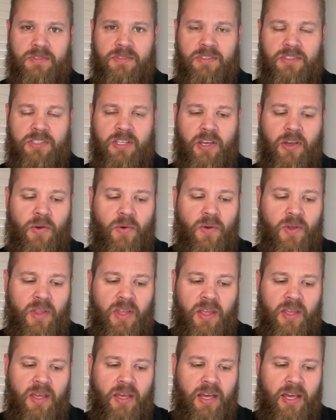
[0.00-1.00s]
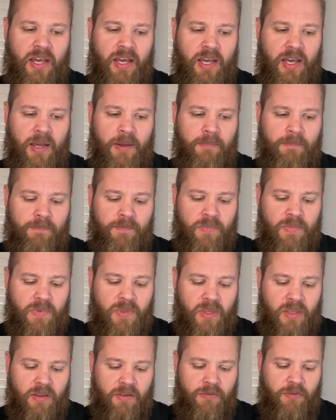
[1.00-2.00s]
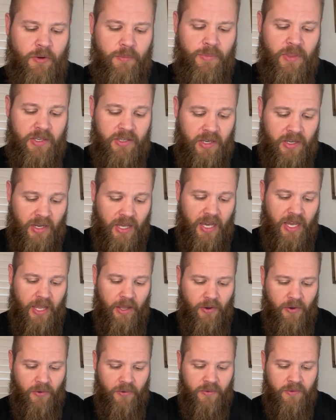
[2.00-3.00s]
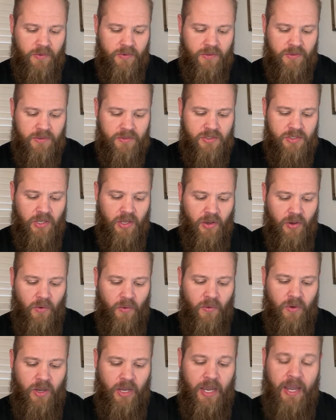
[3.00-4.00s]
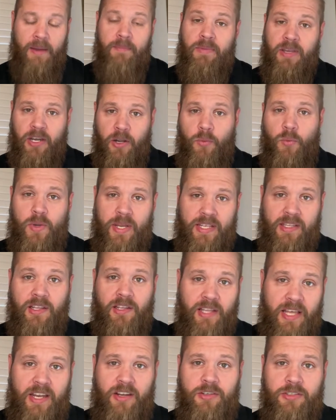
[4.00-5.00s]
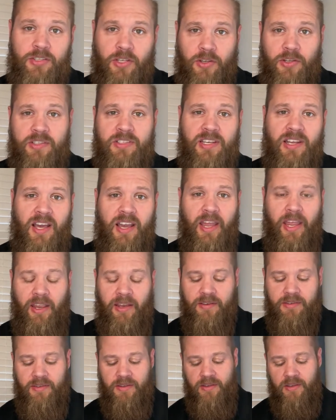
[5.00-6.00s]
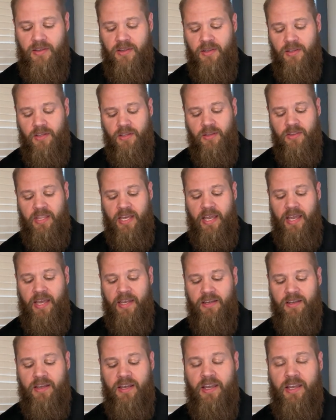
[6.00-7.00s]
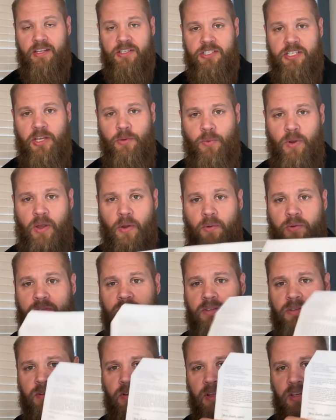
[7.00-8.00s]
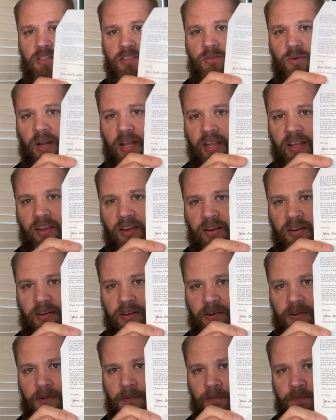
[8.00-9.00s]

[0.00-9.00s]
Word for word: So um, from the denial. So I'm going to read the letter to you tonight that uh, she wrote, and it's right here.